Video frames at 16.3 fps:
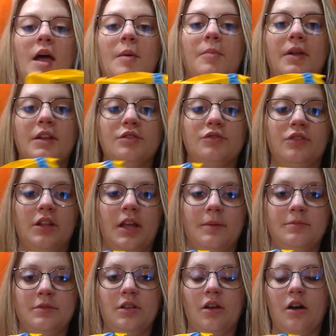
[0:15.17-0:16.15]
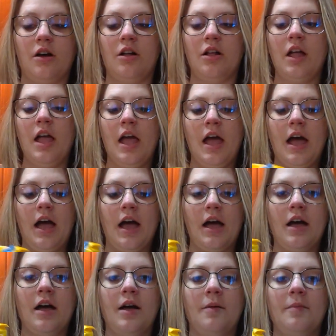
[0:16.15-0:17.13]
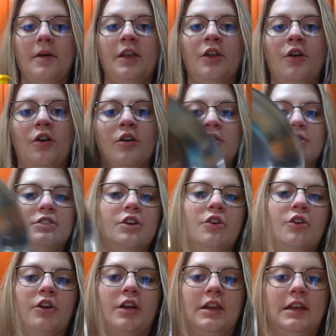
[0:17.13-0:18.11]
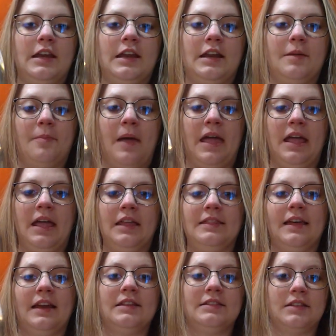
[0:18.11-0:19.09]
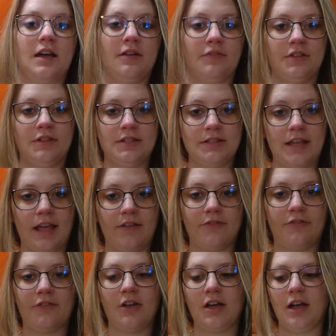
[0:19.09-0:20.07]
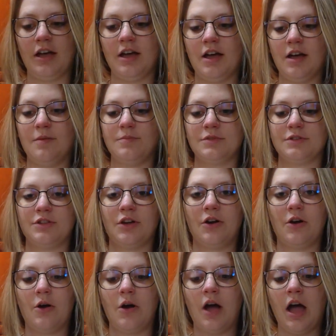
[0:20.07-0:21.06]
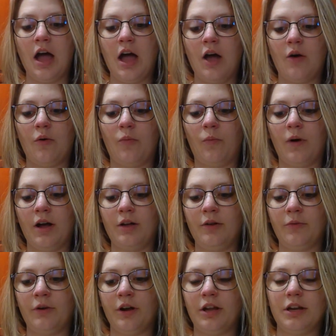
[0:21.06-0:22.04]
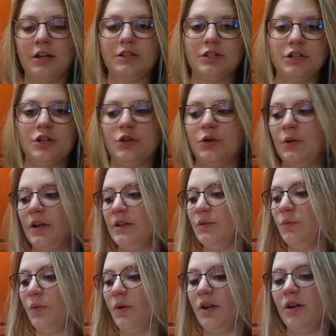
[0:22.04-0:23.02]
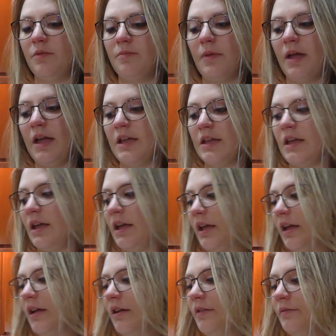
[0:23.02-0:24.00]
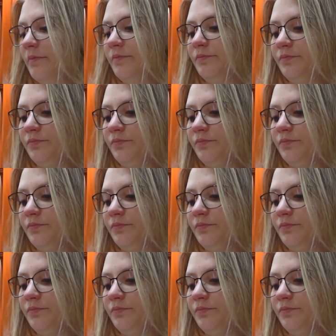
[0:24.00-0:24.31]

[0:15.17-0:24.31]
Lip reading: but it's really up to y'all. And you also are going to need a pan that is oven safe. So what we're going to do is we are making